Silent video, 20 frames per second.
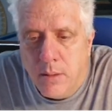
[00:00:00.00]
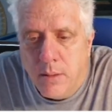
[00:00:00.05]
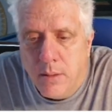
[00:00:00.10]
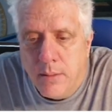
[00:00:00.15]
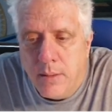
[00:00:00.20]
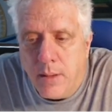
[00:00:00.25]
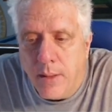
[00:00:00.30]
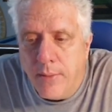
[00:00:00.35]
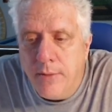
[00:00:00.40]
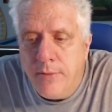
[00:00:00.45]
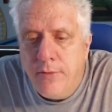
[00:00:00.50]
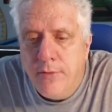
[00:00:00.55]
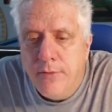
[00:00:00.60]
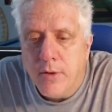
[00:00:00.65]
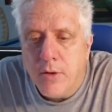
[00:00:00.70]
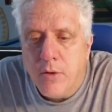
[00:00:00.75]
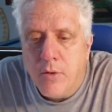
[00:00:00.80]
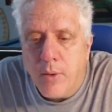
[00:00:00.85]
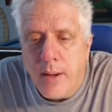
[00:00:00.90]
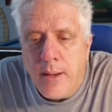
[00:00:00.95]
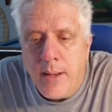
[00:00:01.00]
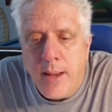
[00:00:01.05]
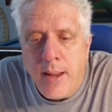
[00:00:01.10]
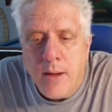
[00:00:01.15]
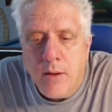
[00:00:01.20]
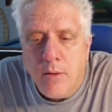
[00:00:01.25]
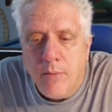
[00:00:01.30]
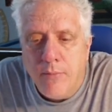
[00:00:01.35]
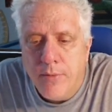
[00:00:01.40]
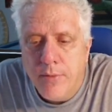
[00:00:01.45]
Now this is a great
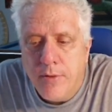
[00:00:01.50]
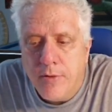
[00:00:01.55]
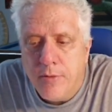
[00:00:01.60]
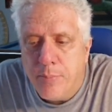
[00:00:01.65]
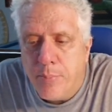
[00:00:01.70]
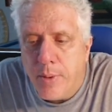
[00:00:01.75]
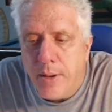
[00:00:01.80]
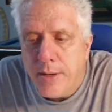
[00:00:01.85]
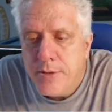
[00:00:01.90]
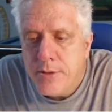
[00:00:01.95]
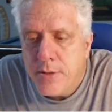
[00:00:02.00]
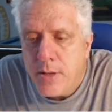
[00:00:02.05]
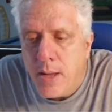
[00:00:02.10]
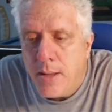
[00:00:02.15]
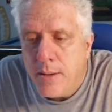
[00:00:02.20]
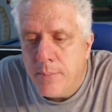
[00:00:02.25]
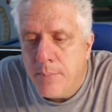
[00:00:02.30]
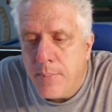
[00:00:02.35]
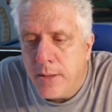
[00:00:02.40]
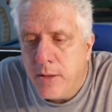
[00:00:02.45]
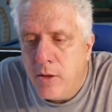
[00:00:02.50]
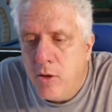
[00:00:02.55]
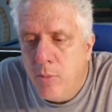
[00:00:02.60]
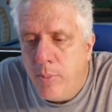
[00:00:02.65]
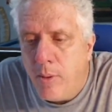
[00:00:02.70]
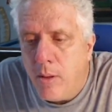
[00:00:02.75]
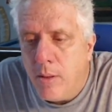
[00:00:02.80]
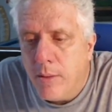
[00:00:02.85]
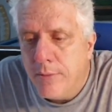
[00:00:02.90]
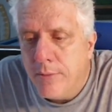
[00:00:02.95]
angle for this break shot. My cue
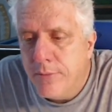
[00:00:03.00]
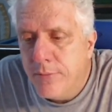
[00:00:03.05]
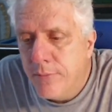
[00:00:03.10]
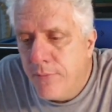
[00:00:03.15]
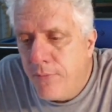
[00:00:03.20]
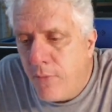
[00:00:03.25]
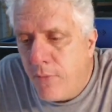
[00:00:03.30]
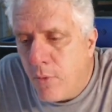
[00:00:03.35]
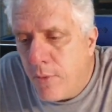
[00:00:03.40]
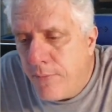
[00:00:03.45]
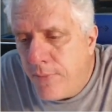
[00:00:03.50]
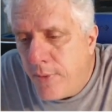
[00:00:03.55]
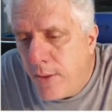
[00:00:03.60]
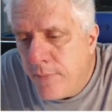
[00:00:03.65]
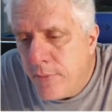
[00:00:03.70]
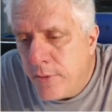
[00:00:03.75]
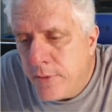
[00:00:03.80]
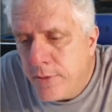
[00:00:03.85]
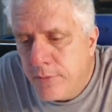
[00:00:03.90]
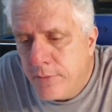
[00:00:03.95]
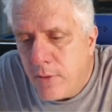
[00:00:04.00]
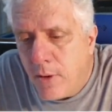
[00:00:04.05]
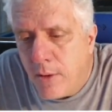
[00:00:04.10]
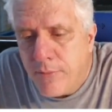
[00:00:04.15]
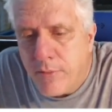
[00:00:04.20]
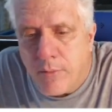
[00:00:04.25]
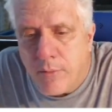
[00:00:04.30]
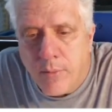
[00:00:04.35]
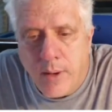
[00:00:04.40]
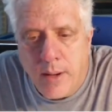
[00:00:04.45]
ball is 4 or 5 inches off
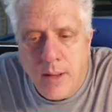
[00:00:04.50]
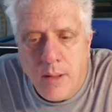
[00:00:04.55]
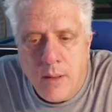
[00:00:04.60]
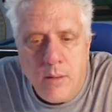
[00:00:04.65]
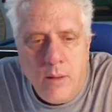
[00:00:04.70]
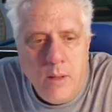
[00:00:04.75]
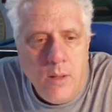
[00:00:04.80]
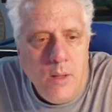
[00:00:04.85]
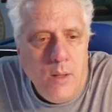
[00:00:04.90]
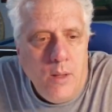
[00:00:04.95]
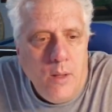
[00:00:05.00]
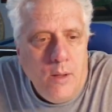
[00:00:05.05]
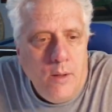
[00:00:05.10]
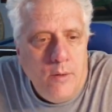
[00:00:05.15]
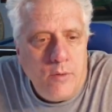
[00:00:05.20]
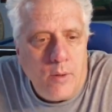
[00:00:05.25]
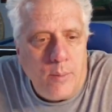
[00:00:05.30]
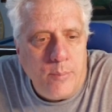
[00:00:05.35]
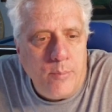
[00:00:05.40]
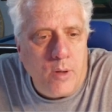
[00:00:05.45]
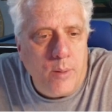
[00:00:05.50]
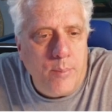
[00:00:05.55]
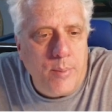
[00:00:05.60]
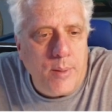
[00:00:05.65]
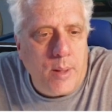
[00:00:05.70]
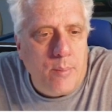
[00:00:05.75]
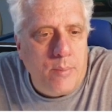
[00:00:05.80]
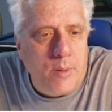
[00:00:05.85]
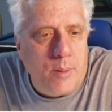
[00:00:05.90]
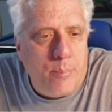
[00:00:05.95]
the rail, so I'm going to be
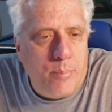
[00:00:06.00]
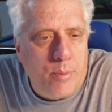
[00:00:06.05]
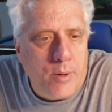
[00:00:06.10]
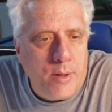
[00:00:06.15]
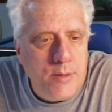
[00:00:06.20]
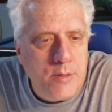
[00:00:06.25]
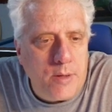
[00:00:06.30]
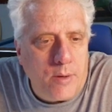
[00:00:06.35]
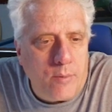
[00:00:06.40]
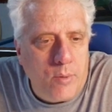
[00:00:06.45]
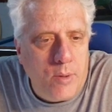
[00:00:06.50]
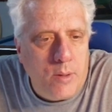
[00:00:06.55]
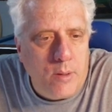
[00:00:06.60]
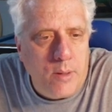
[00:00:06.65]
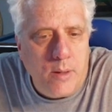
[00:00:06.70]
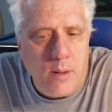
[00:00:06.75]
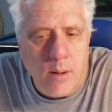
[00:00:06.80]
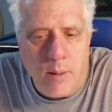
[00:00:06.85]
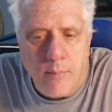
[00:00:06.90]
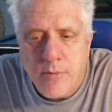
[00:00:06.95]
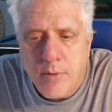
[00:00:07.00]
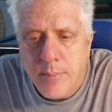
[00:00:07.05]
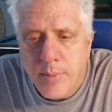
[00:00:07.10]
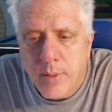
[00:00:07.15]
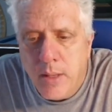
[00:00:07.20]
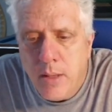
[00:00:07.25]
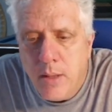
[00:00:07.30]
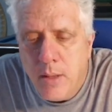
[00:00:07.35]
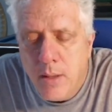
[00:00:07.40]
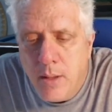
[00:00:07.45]
able to bridge it really
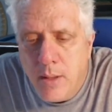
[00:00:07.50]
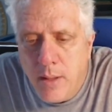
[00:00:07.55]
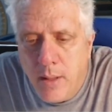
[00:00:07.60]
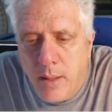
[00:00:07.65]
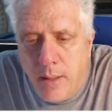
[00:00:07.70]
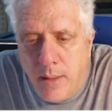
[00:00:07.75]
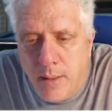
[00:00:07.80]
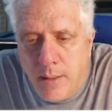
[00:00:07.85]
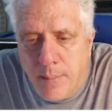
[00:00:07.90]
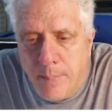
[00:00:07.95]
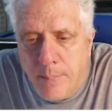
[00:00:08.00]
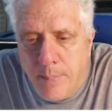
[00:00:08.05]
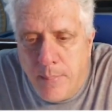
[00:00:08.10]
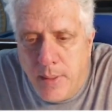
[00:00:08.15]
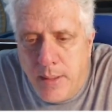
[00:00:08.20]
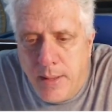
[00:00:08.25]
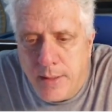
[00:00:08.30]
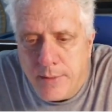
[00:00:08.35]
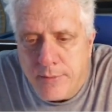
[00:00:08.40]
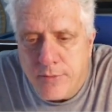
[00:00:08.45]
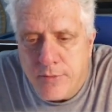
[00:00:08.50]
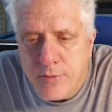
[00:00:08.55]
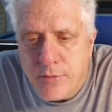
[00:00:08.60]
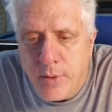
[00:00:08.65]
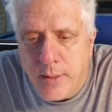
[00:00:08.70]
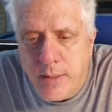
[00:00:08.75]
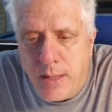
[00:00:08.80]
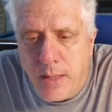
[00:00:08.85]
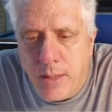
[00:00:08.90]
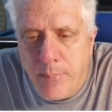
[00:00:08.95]
comfortably. it's
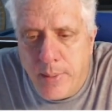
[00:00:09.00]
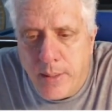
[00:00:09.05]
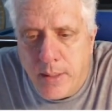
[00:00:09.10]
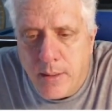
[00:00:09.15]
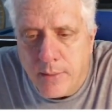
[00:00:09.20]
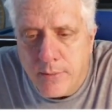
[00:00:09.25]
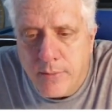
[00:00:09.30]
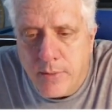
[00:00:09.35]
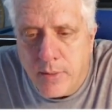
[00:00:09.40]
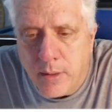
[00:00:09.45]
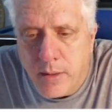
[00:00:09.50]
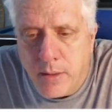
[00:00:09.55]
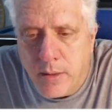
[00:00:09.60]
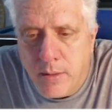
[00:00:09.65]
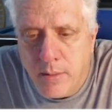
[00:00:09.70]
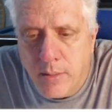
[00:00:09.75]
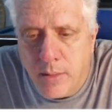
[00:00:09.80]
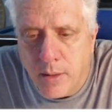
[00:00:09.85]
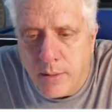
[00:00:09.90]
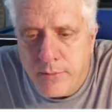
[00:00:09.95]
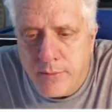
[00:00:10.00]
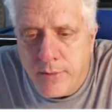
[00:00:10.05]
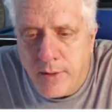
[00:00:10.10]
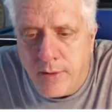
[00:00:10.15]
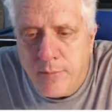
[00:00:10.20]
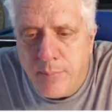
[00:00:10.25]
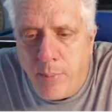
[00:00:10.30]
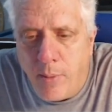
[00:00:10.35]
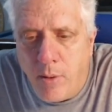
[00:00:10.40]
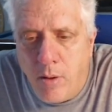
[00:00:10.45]
tricky because the
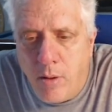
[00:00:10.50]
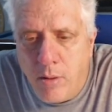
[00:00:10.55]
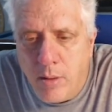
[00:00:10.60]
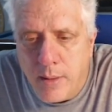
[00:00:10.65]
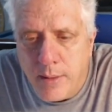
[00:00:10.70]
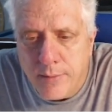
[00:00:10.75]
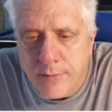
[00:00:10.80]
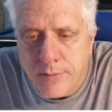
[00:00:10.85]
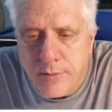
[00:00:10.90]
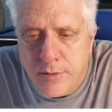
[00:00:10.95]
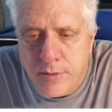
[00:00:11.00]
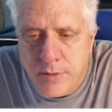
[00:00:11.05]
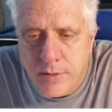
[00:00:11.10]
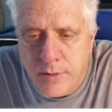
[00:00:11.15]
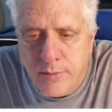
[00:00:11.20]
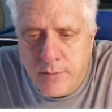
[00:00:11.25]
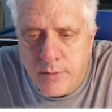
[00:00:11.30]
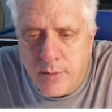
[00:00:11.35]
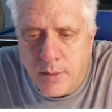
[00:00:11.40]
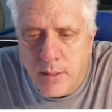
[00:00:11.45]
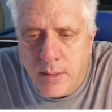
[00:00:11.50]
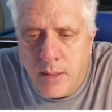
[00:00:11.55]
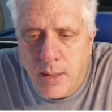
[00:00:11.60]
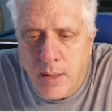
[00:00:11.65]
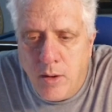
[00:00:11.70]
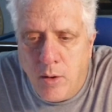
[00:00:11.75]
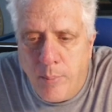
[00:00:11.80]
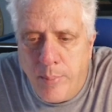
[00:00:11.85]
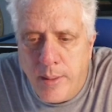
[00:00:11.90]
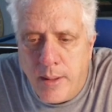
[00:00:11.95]
6 ball is just a
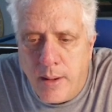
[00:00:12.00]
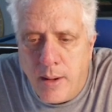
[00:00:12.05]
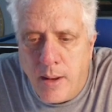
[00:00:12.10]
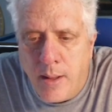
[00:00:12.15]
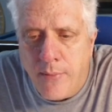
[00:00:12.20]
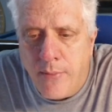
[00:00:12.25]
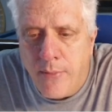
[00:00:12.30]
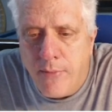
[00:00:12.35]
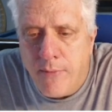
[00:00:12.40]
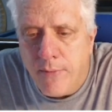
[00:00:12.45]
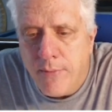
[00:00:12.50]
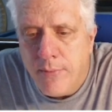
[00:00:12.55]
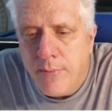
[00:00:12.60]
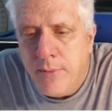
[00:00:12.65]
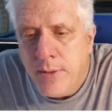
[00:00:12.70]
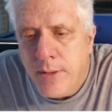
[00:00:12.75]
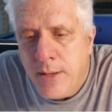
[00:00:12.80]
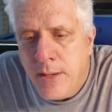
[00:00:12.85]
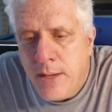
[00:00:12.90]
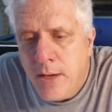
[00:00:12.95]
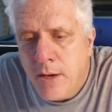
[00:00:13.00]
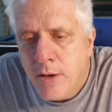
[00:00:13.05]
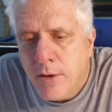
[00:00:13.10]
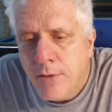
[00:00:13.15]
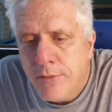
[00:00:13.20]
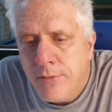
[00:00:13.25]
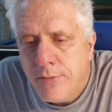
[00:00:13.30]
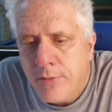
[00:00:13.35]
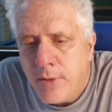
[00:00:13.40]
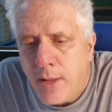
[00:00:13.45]
little bit on the near
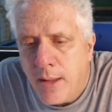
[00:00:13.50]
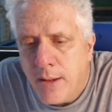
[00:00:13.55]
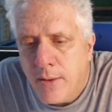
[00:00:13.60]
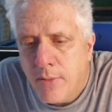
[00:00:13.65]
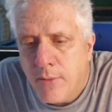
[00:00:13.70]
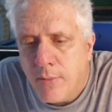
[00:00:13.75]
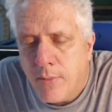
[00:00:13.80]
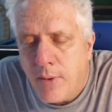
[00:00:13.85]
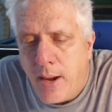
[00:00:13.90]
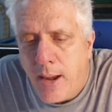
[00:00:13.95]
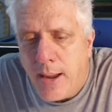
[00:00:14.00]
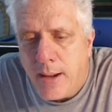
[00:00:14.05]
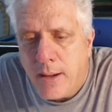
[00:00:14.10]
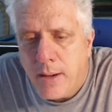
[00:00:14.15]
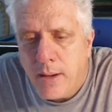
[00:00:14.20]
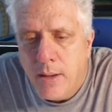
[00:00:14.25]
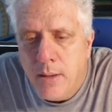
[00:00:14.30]
side of the rack.